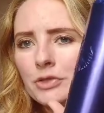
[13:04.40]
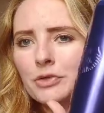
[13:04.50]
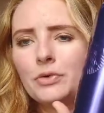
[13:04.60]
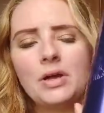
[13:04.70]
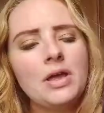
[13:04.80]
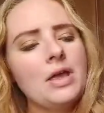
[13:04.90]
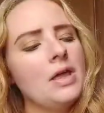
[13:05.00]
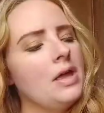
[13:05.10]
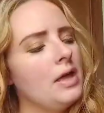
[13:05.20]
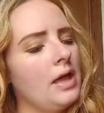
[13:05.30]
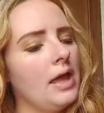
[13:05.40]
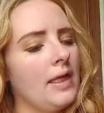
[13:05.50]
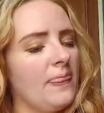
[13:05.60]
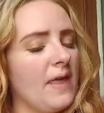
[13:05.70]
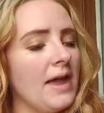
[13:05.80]
blue,
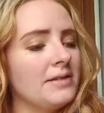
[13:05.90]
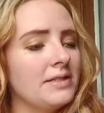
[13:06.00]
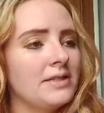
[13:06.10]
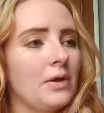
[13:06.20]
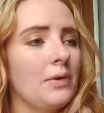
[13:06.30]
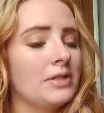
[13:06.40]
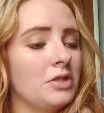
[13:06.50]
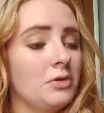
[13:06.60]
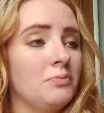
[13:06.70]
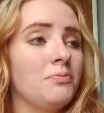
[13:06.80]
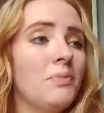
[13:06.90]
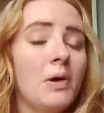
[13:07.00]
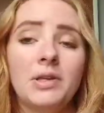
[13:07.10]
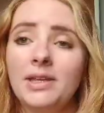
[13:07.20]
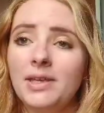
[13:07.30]
and that is going to
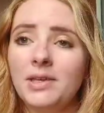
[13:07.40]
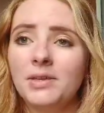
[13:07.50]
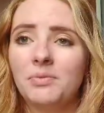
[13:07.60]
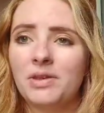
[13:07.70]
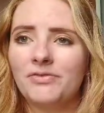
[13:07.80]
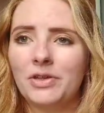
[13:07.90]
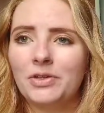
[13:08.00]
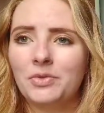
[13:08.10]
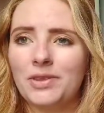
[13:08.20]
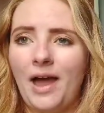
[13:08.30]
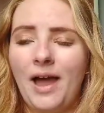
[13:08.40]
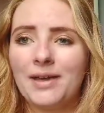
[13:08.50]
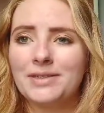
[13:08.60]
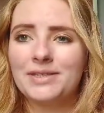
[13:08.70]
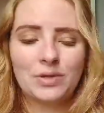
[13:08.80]
mainly be filled with
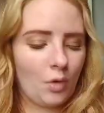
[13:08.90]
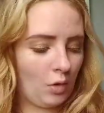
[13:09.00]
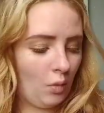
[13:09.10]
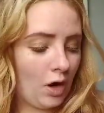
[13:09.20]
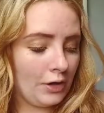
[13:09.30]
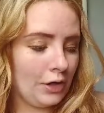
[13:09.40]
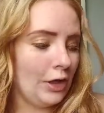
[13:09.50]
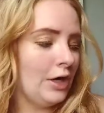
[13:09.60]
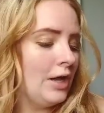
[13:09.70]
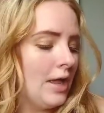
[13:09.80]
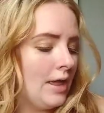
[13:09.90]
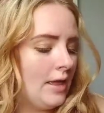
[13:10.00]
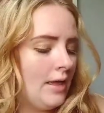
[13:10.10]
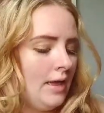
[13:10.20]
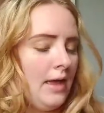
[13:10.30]
ice or water,
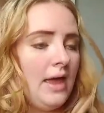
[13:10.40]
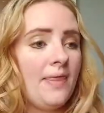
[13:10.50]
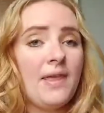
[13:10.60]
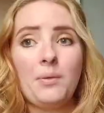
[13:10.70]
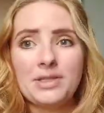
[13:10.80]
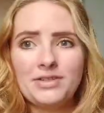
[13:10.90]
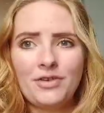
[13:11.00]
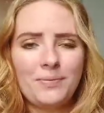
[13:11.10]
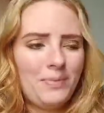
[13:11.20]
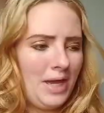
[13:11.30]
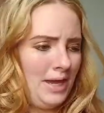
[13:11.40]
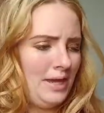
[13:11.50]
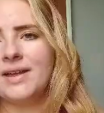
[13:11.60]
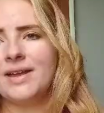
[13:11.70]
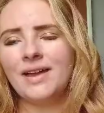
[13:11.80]
and that one's for
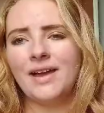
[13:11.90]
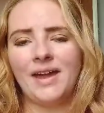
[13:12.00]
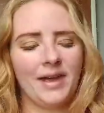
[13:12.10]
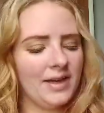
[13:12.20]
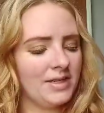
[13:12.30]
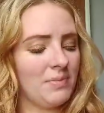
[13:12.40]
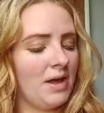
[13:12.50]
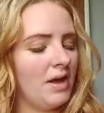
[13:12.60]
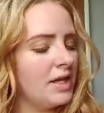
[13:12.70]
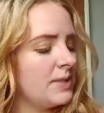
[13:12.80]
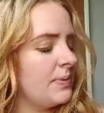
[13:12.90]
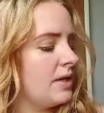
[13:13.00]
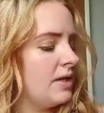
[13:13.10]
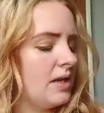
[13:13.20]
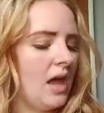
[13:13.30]
me. And my
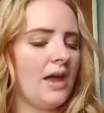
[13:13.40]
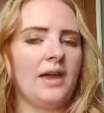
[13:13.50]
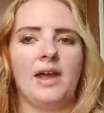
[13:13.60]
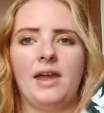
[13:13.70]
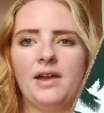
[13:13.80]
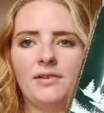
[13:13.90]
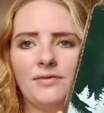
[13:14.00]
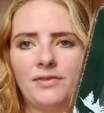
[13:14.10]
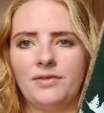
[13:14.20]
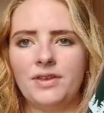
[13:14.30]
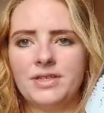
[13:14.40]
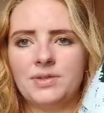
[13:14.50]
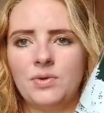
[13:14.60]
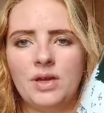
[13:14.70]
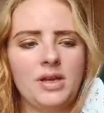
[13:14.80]
husband, I have
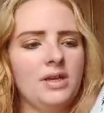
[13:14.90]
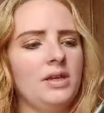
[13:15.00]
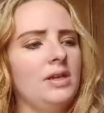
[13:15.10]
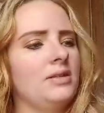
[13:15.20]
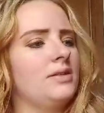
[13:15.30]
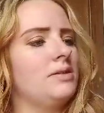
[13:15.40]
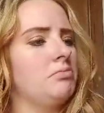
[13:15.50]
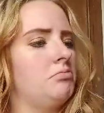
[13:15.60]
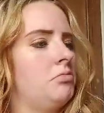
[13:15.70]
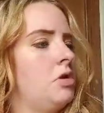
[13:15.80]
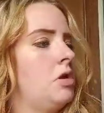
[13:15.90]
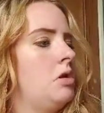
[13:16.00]
this one. It's